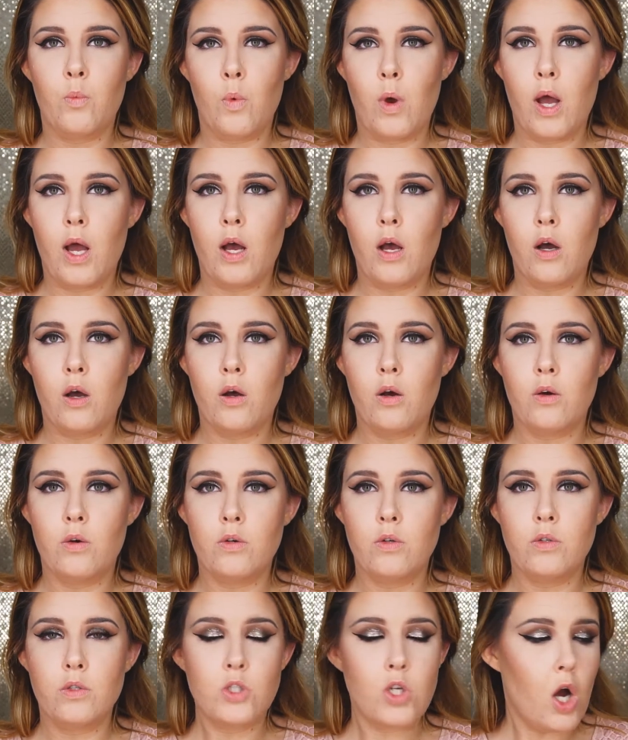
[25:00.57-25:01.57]
well
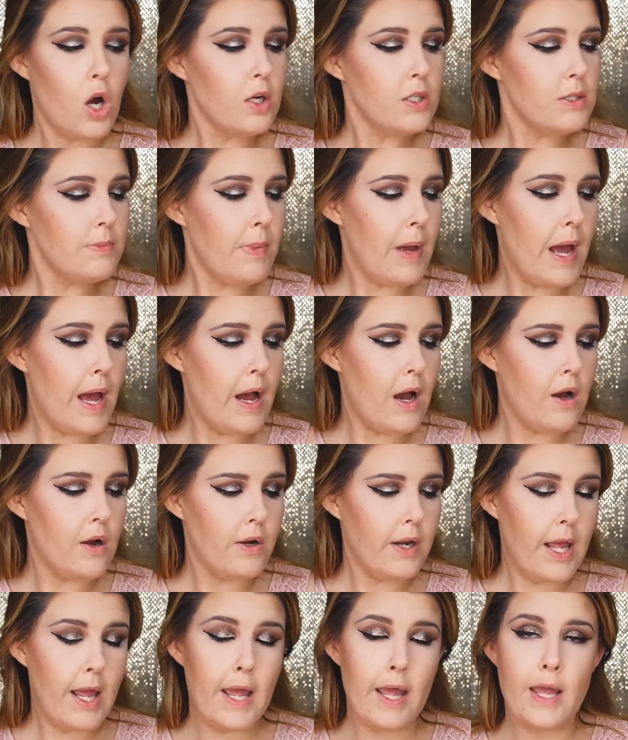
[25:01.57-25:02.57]
talked
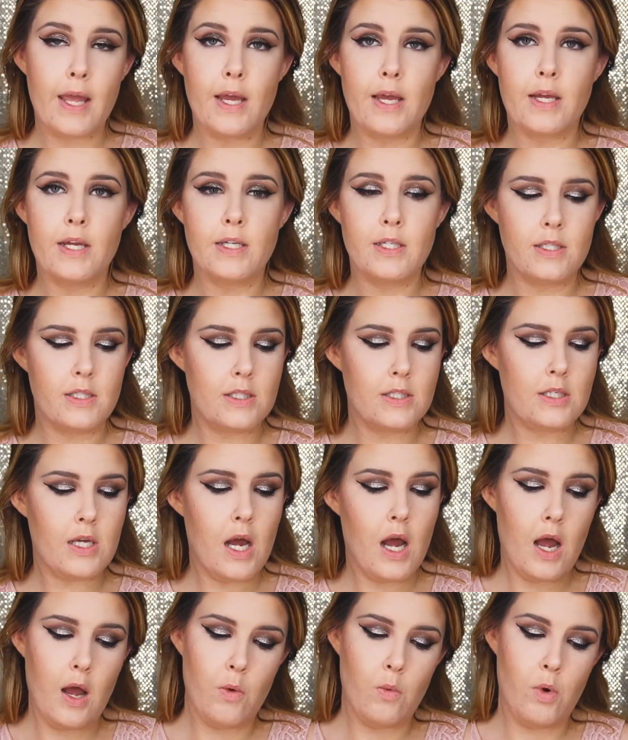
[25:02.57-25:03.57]
about, and
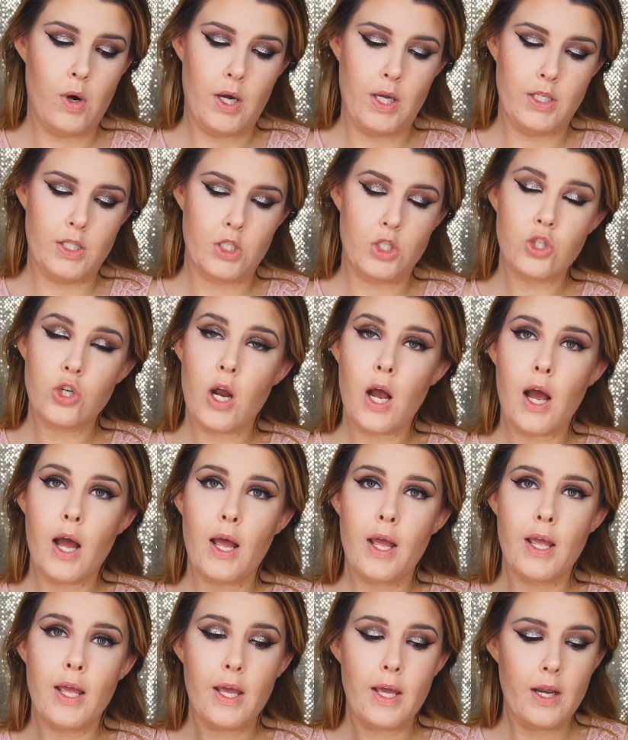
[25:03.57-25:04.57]
I wanted to
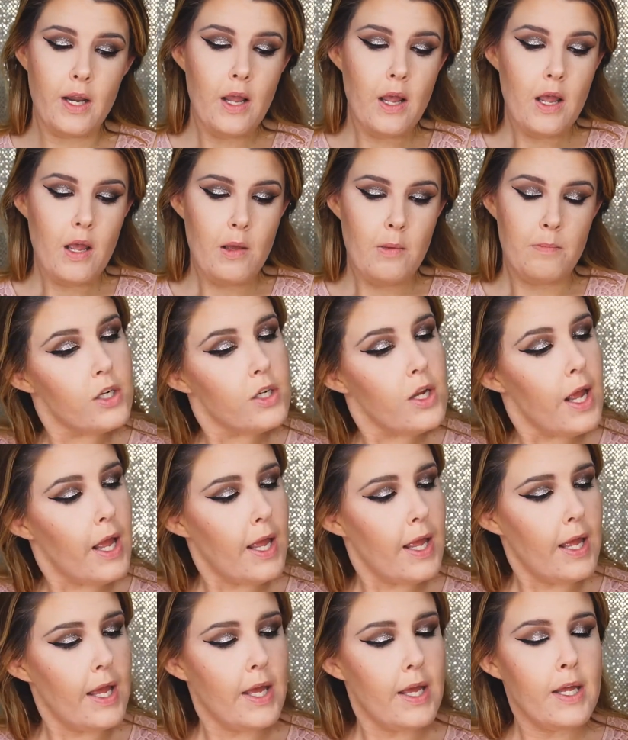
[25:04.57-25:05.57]
try it.
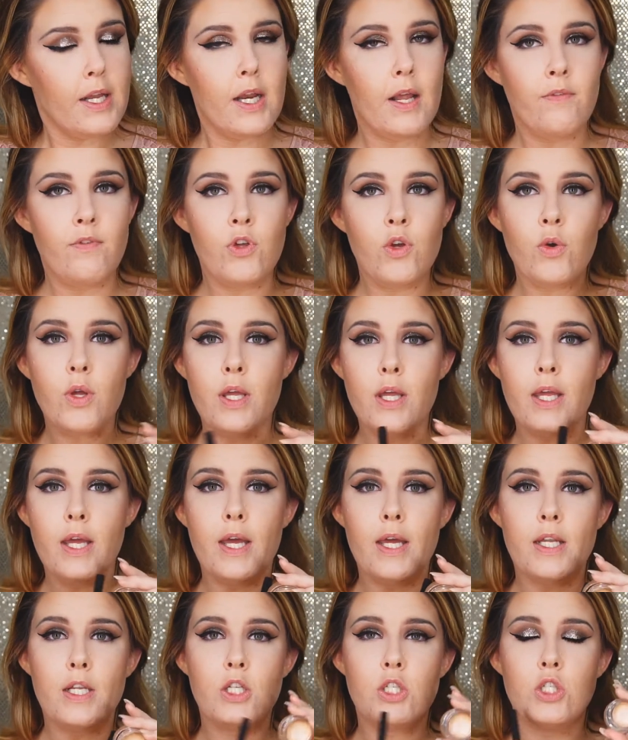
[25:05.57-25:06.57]
And if you can
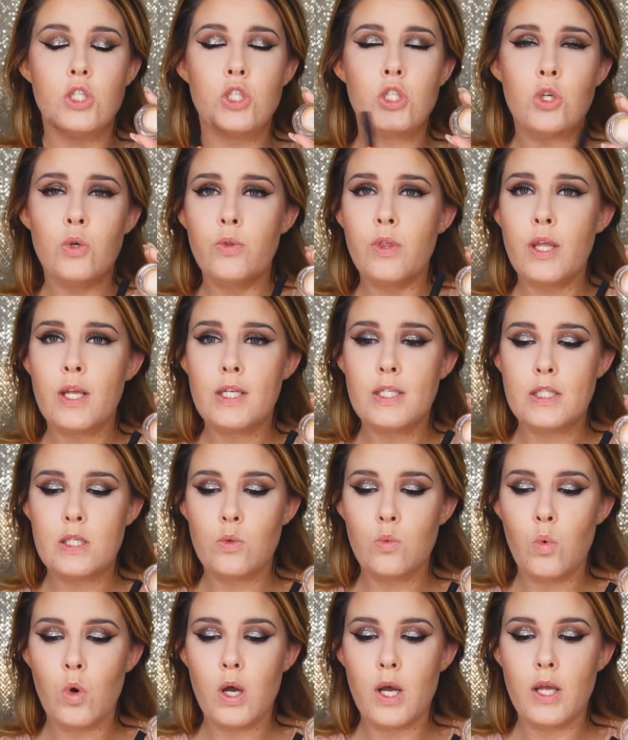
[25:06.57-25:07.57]
get two things in
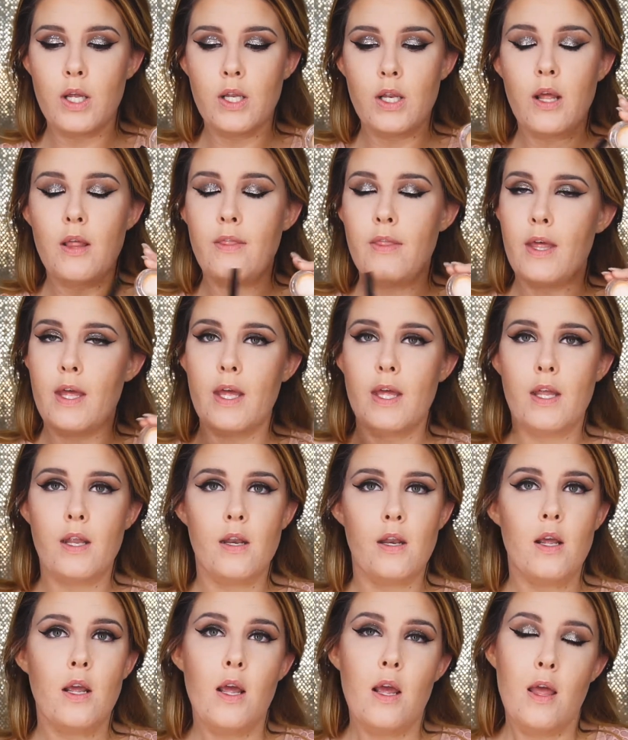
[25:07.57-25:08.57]
one,
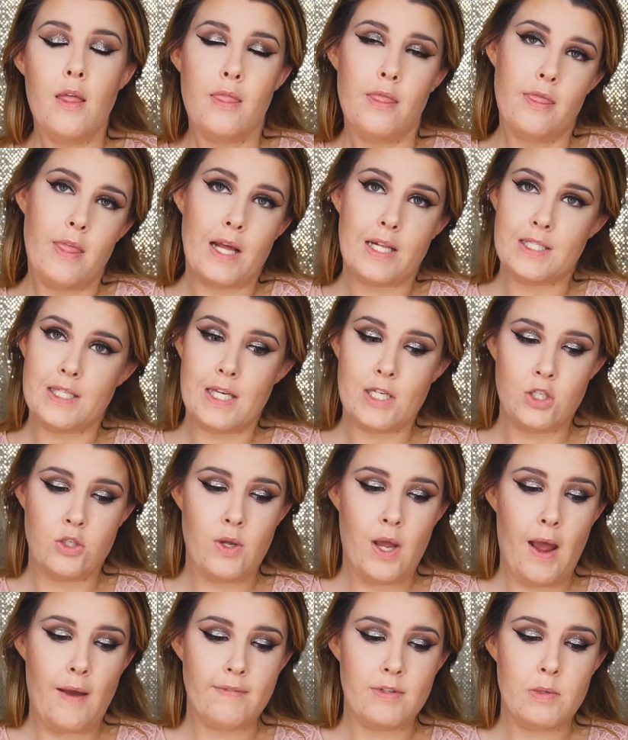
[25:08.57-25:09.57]
then that's less you
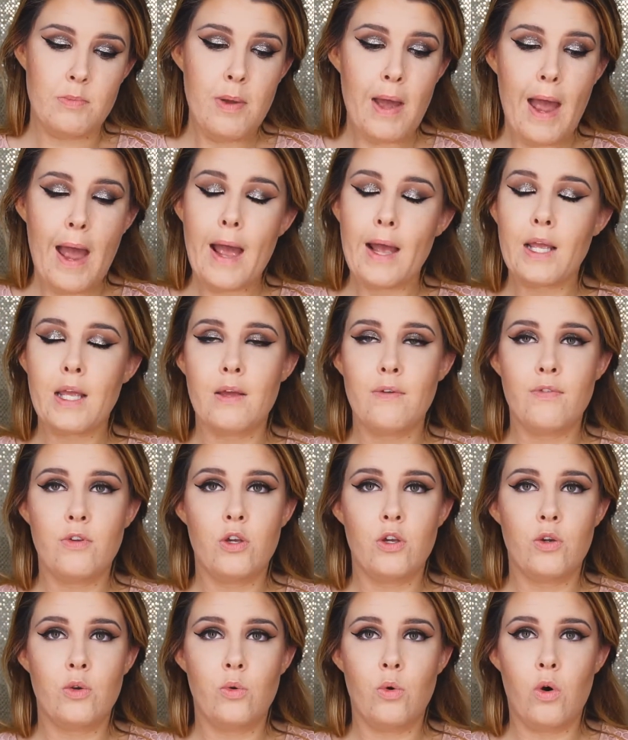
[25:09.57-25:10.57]
have to pack if
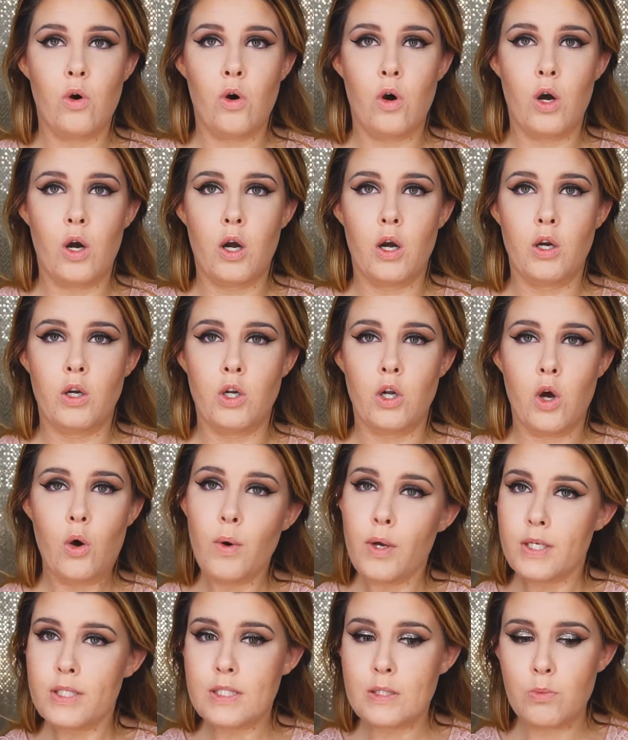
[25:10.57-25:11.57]
you are
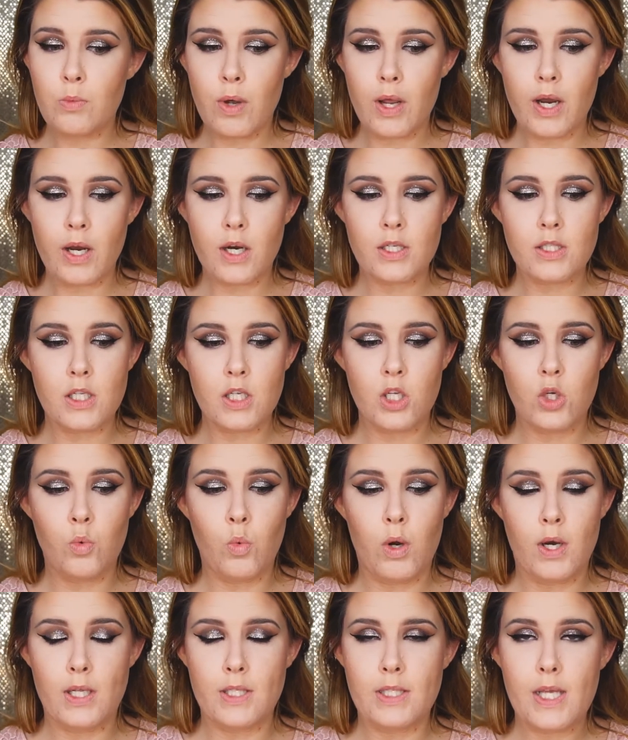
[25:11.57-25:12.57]
going somewhere and you
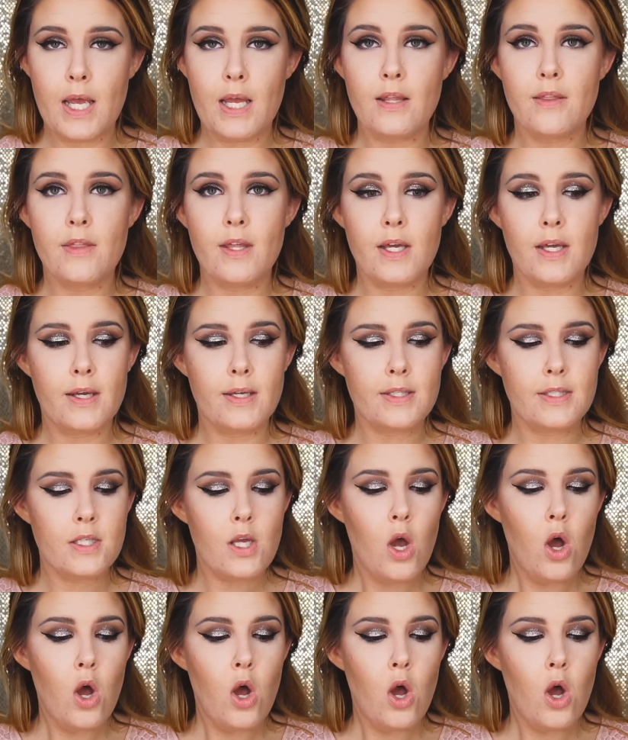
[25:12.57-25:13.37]
want to take this,